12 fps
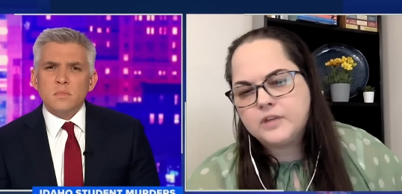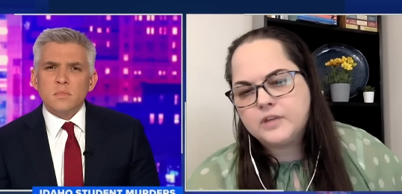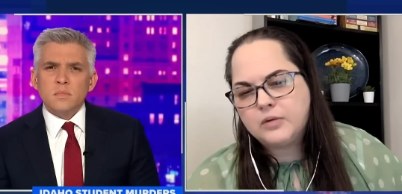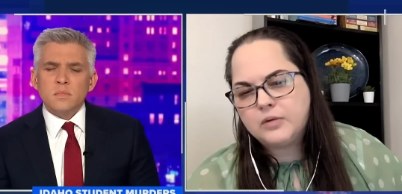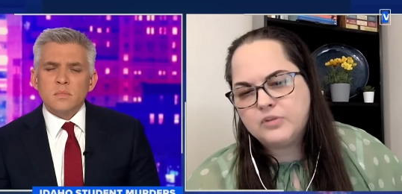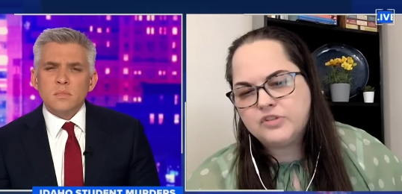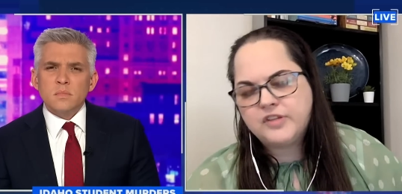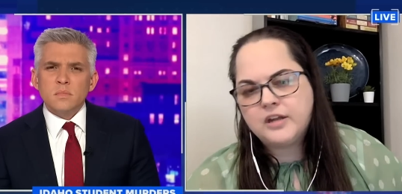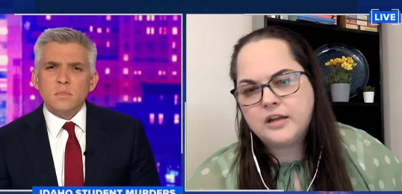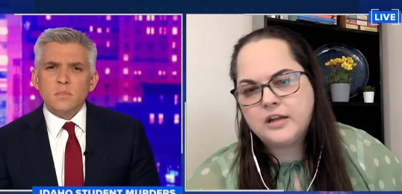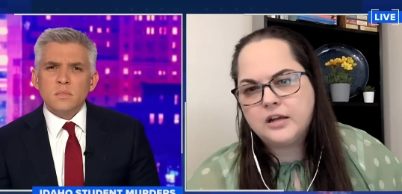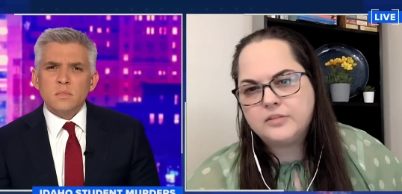Speaker 1: It was just
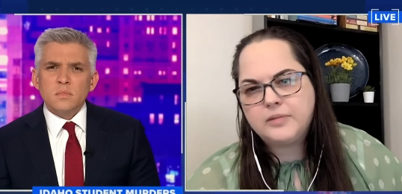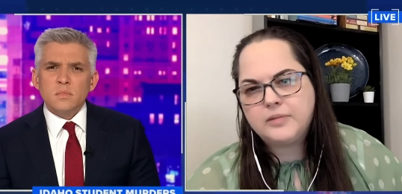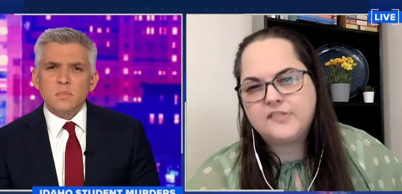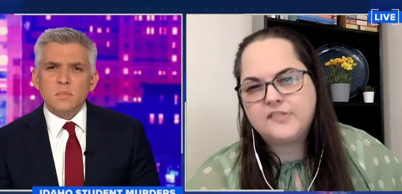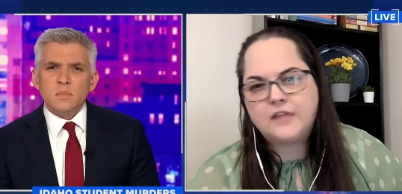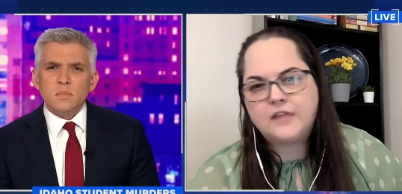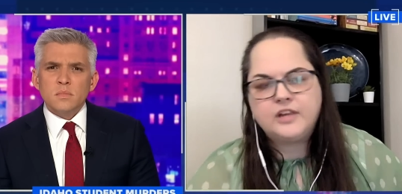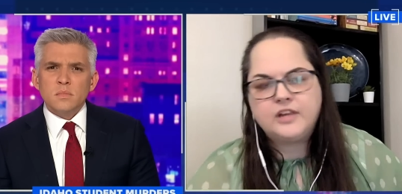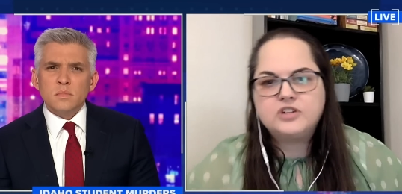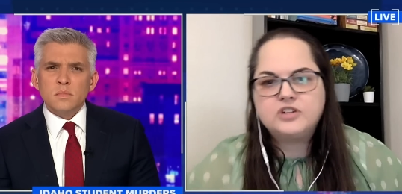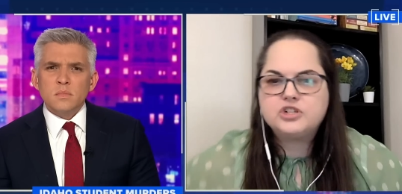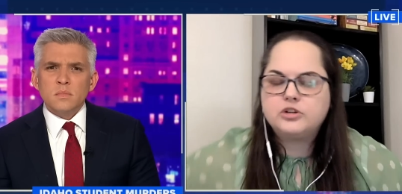getting to be a safety
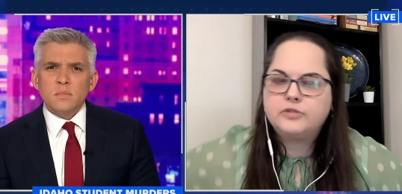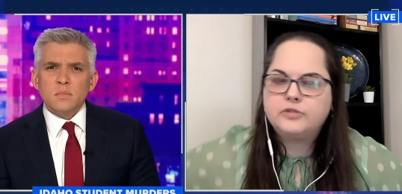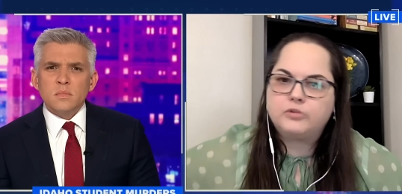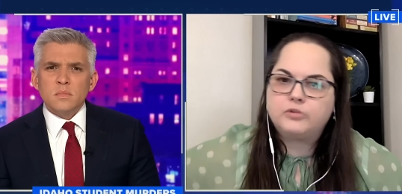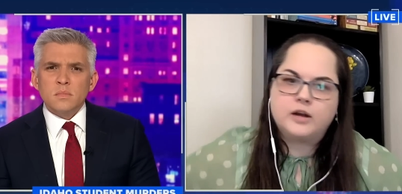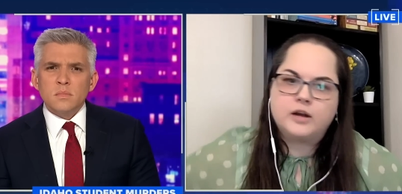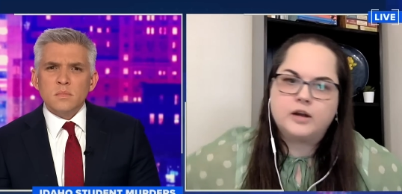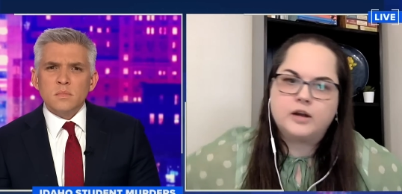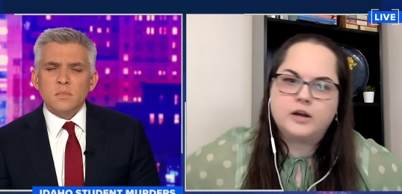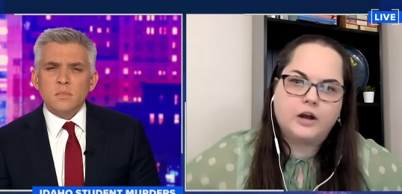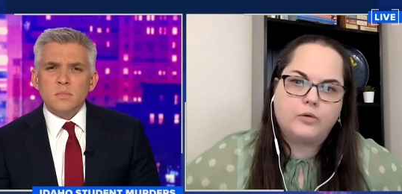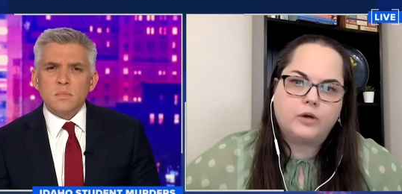issue. They were trying to
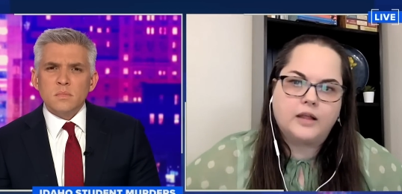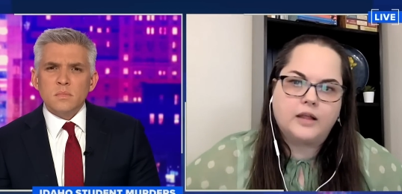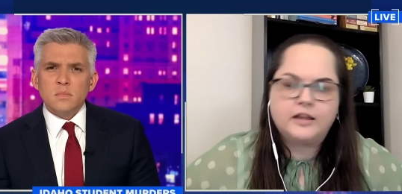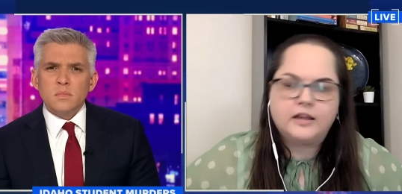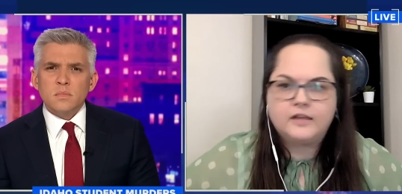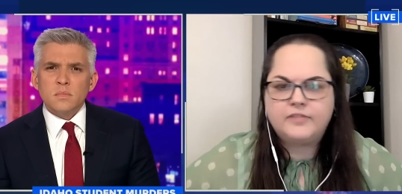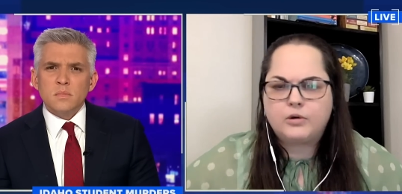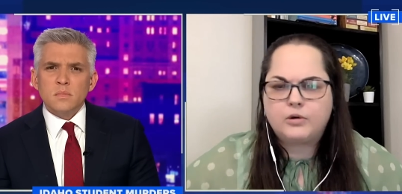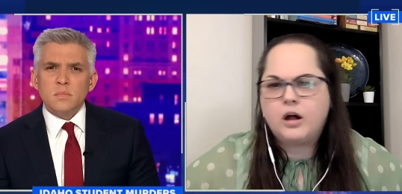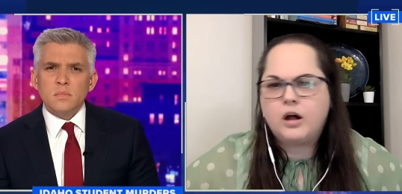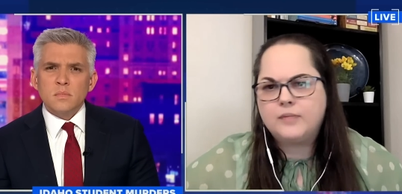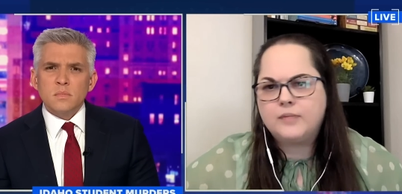figure out where I lived. They were
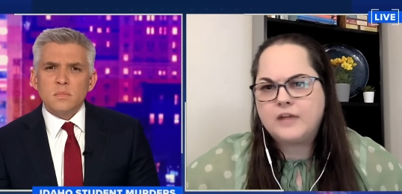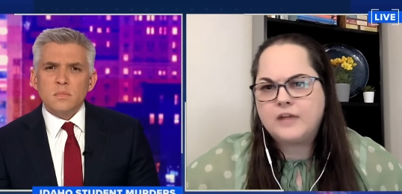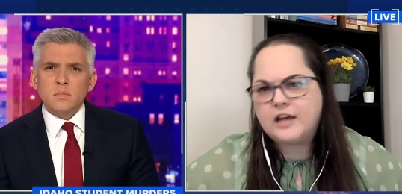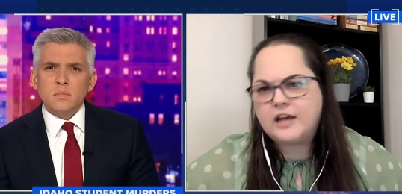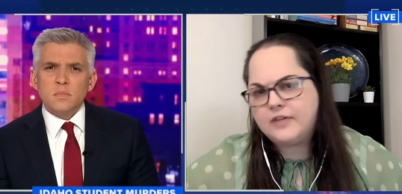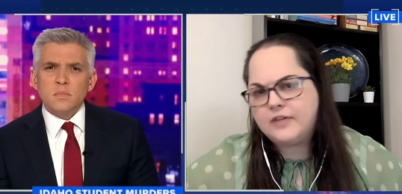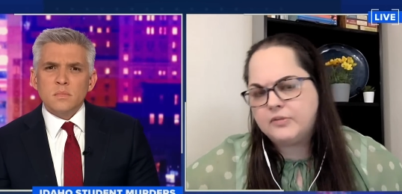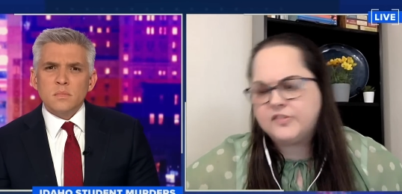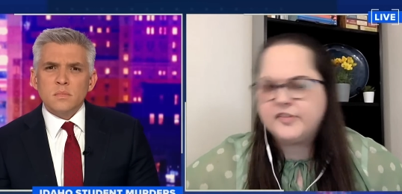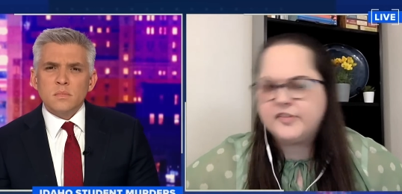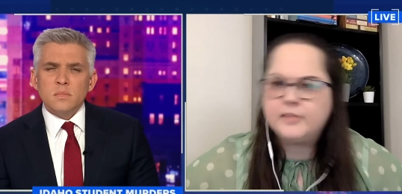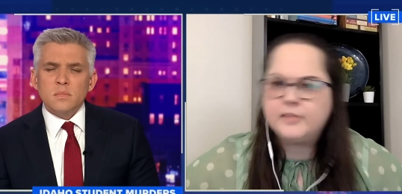calling my dad. They would
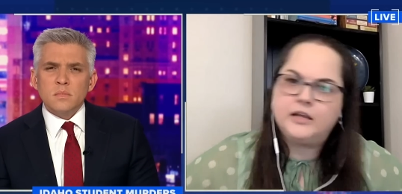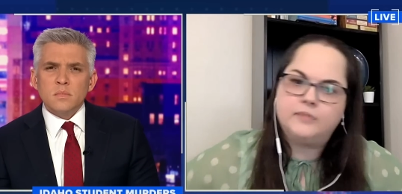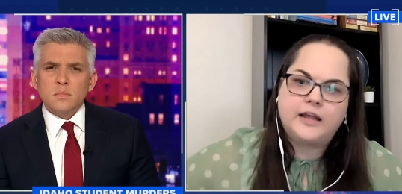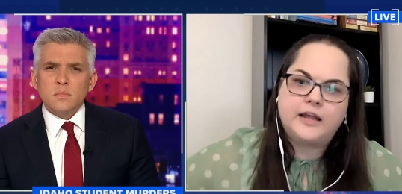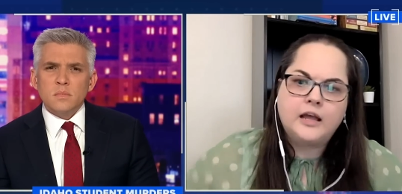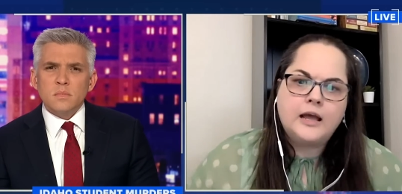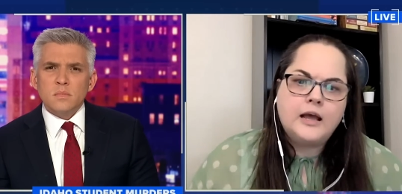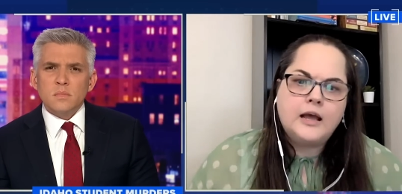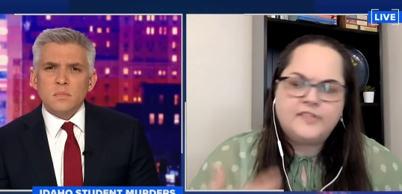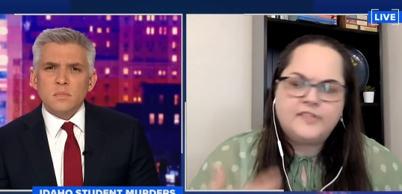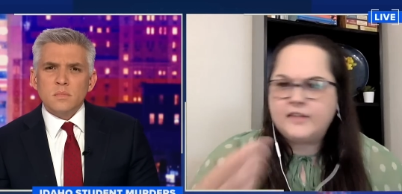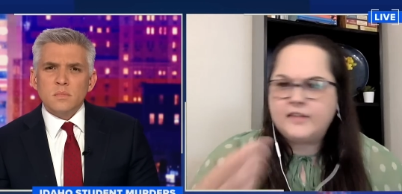see me, like,
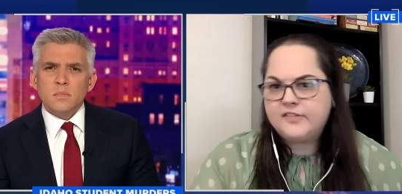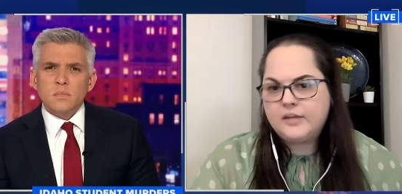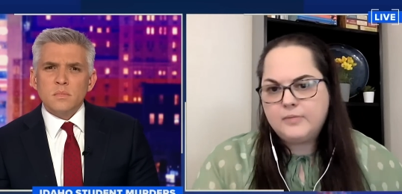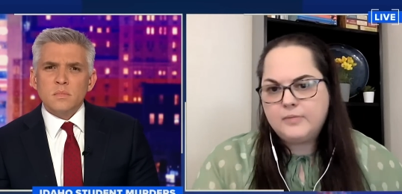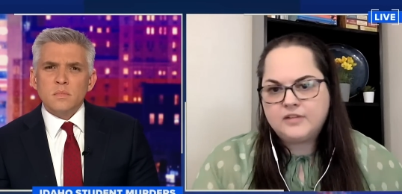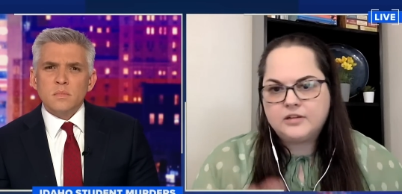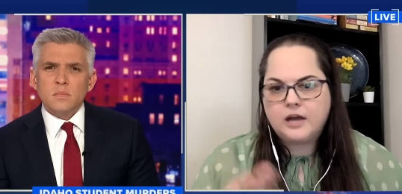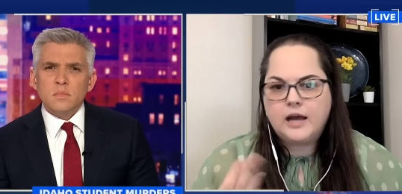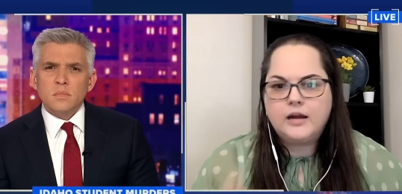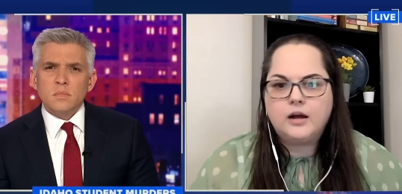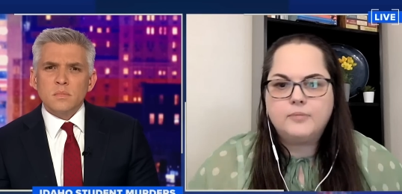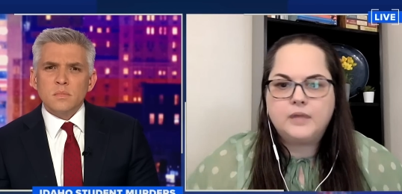say they see me
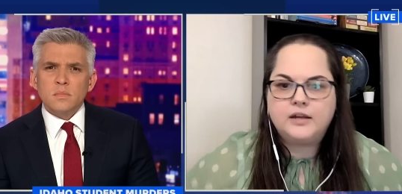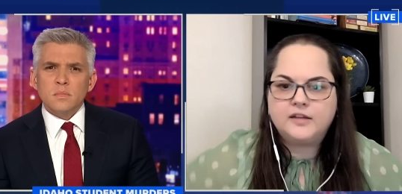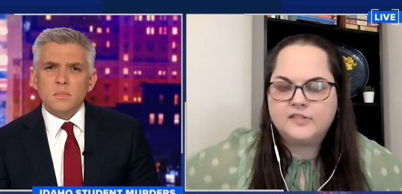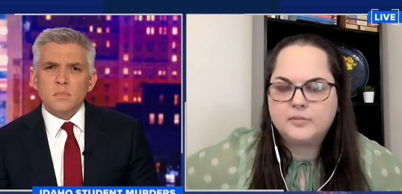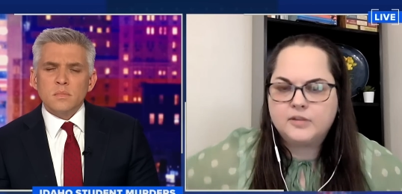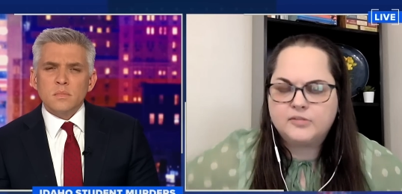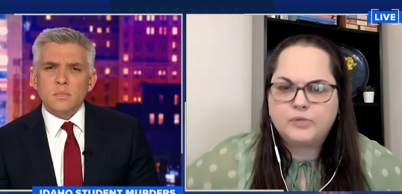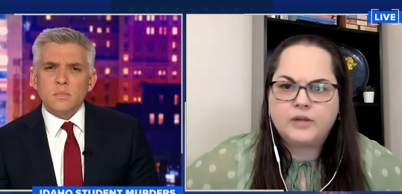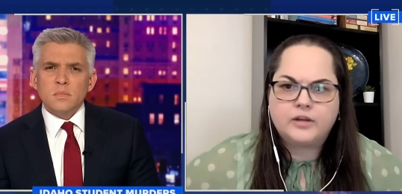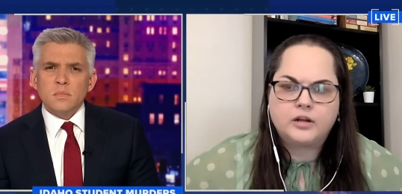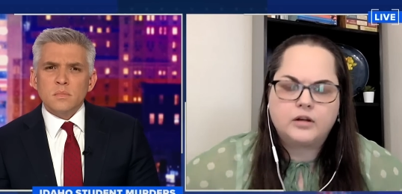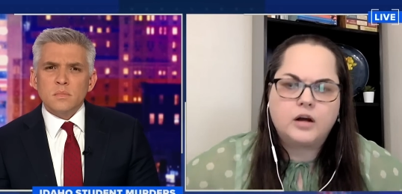tonight on media, somebody's
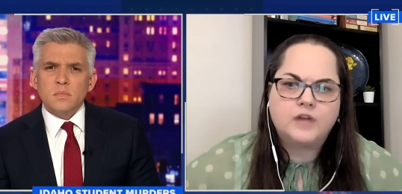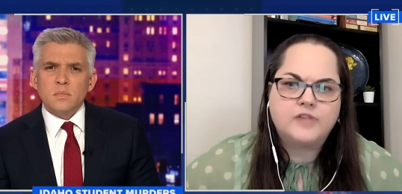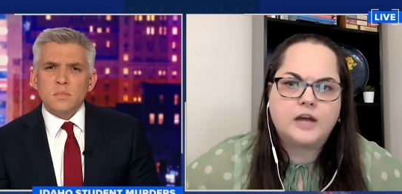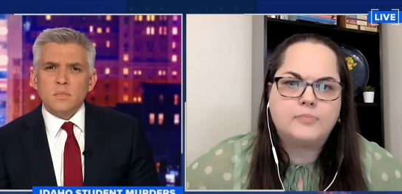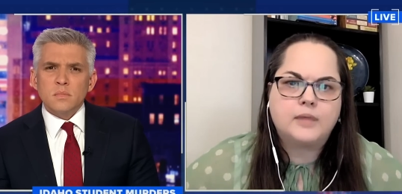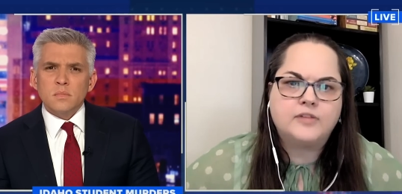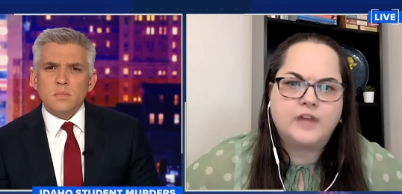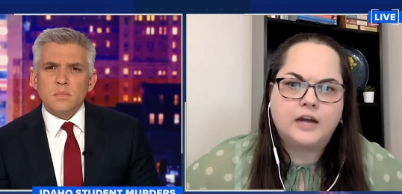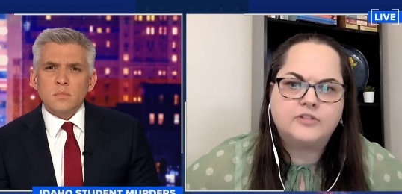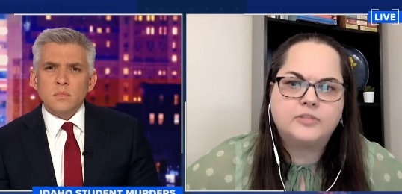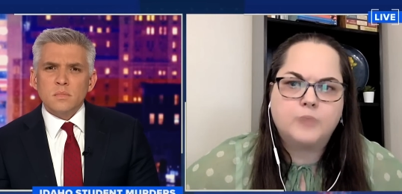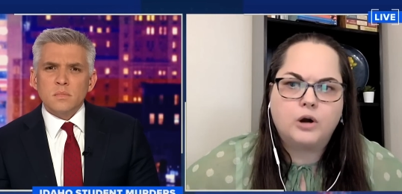probably going to contact my
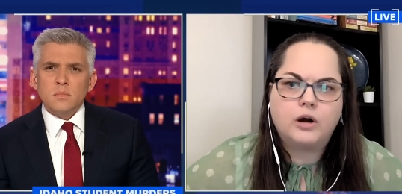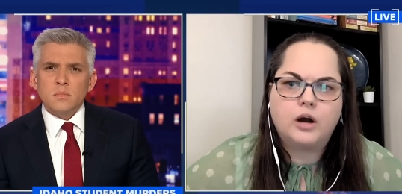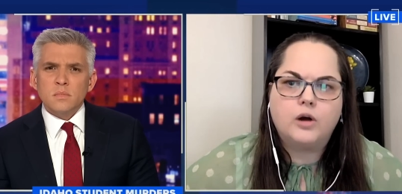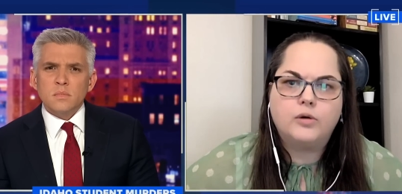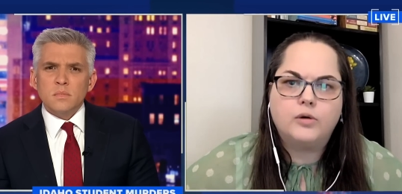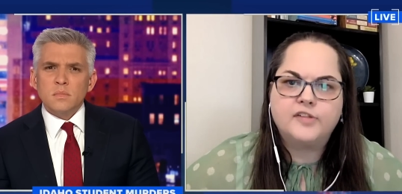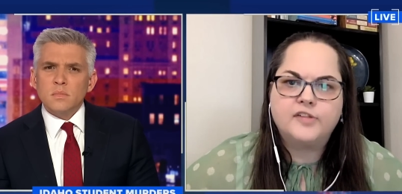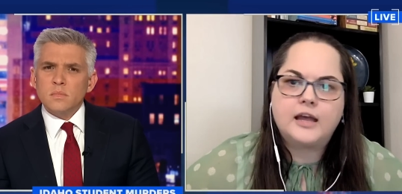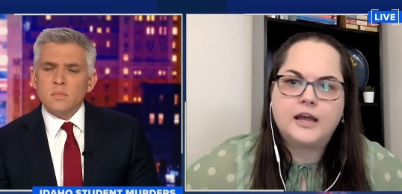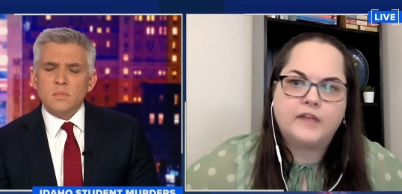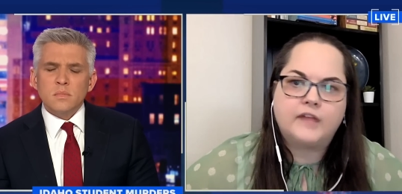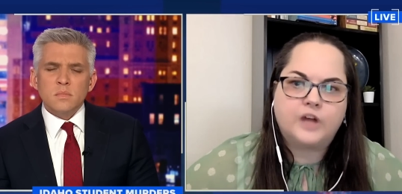dad tomorrow and say,
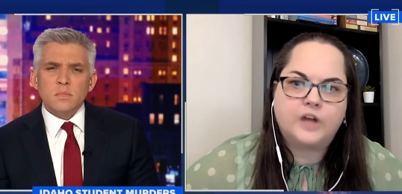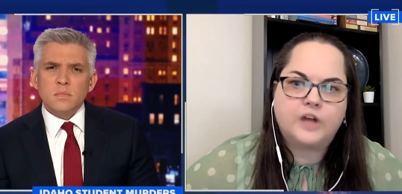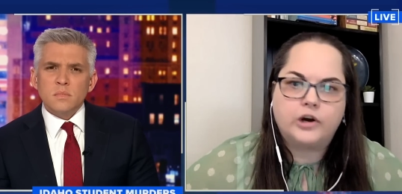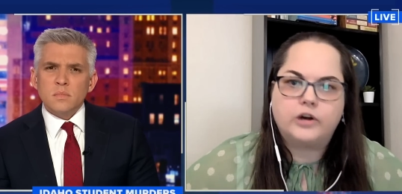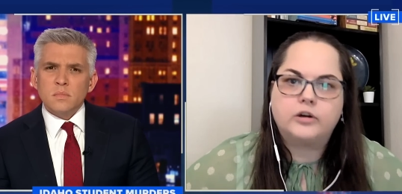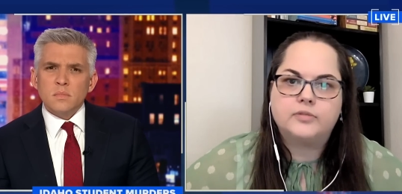hey, I saw her.